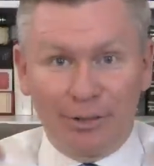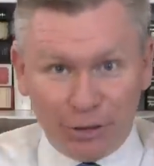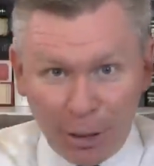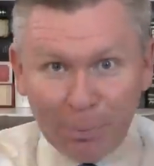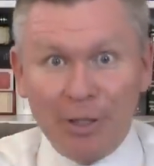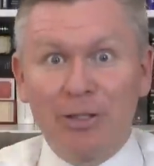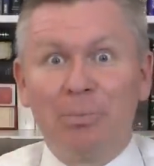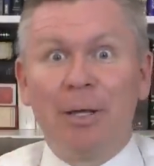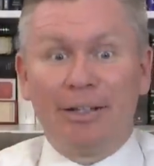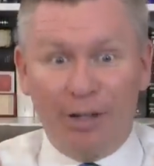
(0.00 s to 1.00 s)
chomping at the
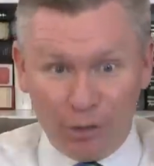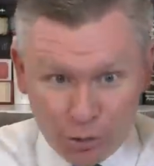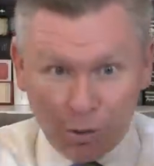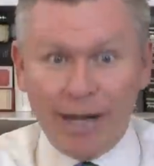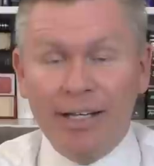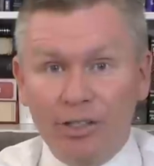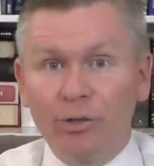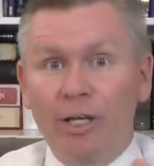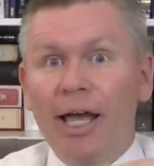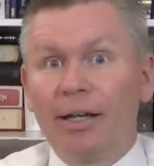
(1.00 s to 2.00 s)
bit, trying to
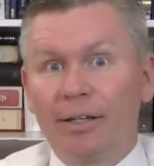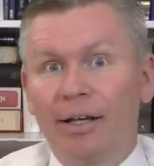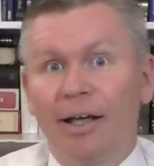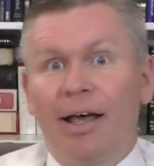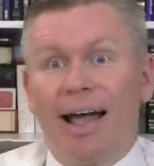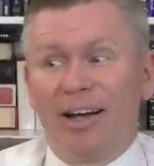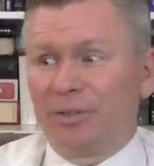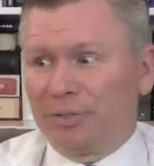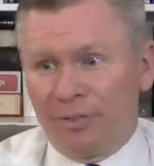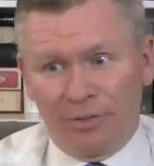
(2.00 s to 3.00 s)
get out
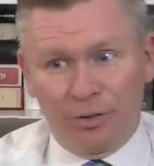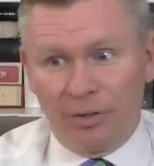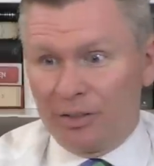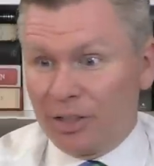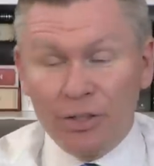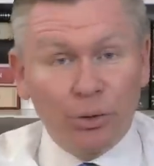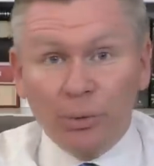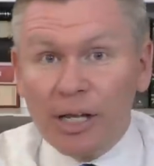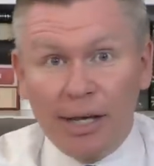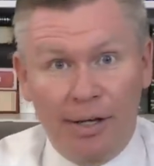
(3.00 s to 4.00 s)
of
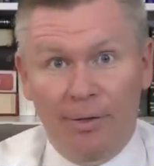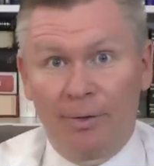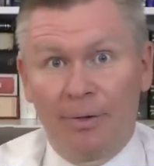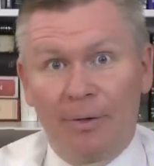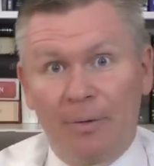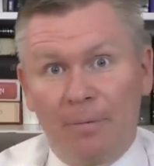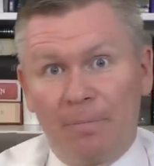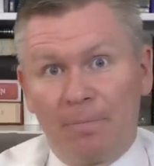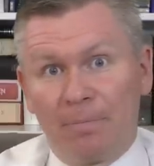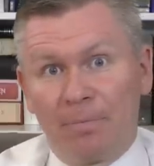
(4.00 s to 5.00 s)
Caesarea
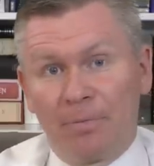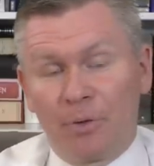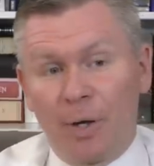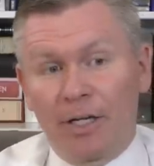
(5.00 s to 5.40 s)
so I